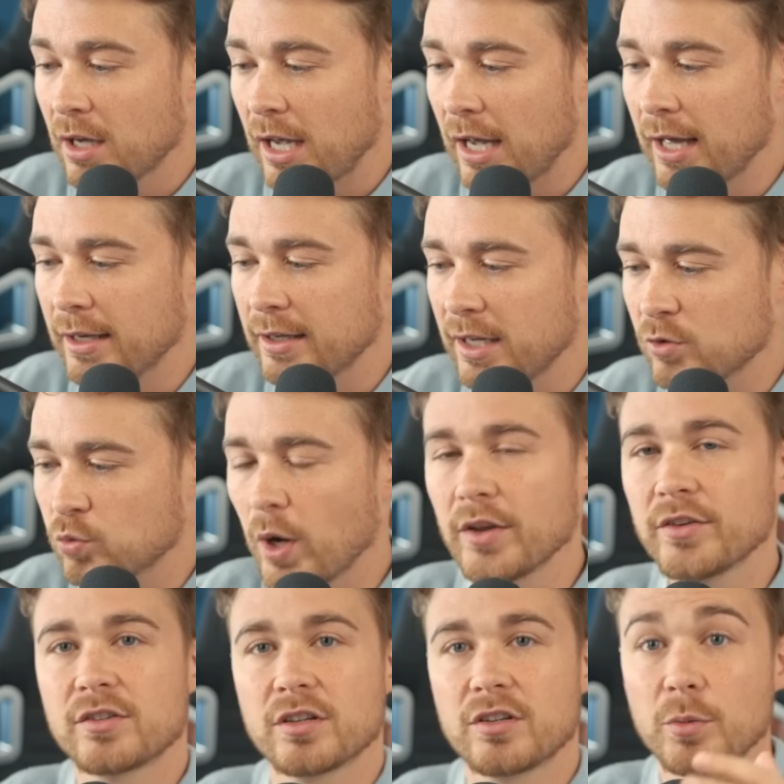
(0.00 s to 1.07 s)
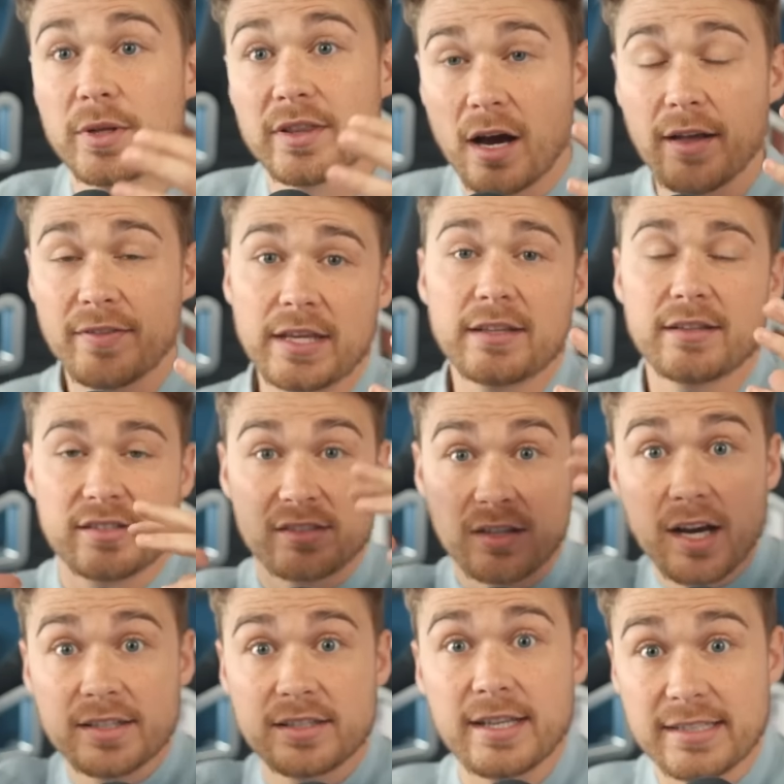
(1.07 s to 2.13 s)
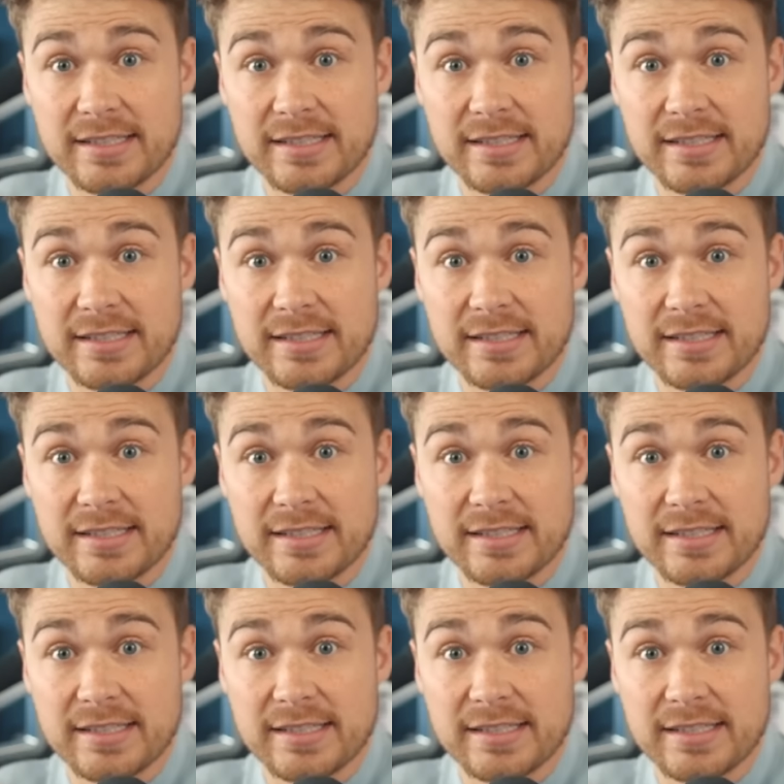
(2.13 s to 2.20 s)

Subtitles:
And it's one to do with, I think, the size of the